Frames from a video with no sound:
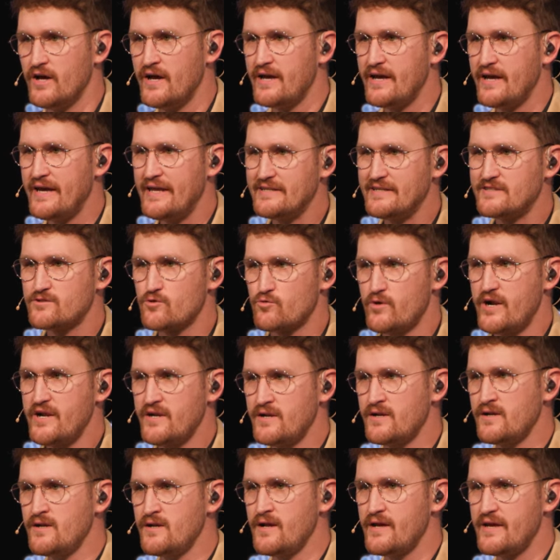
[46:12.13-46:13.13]
It is
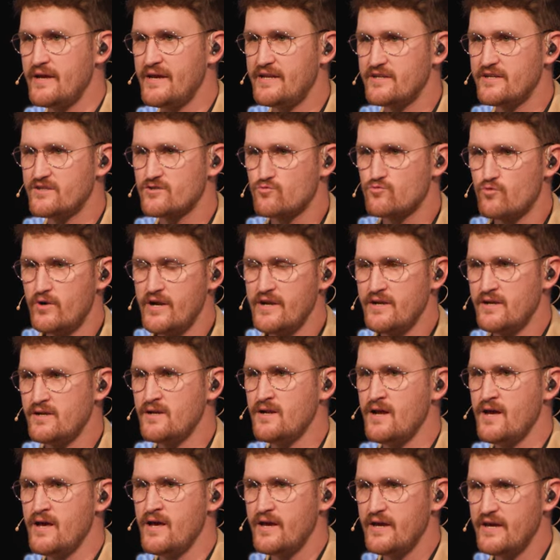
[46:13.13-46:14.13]
written, it is written,
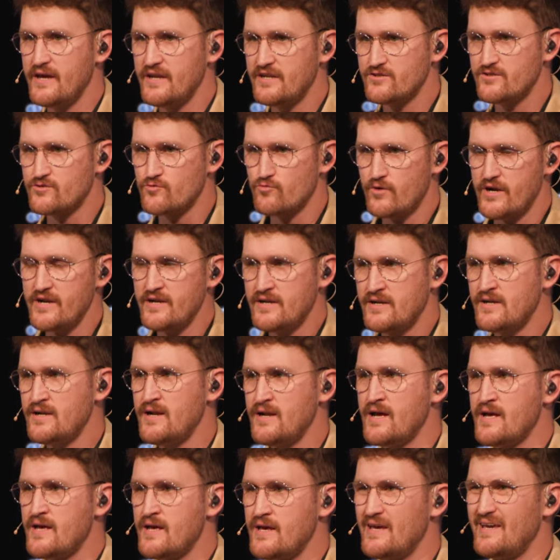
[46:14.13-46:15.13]
it is written,
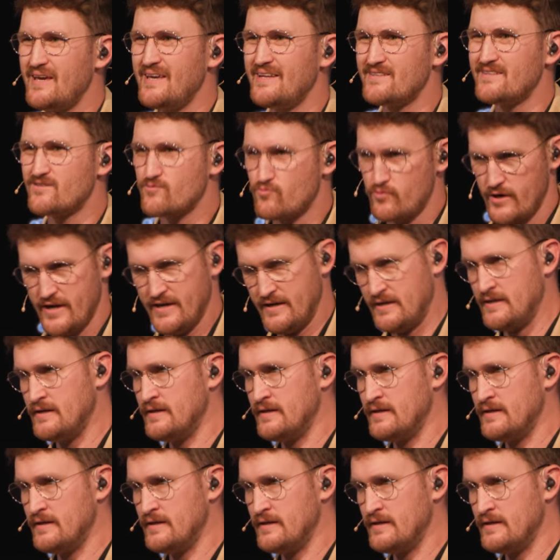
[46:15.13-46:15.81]
it is written.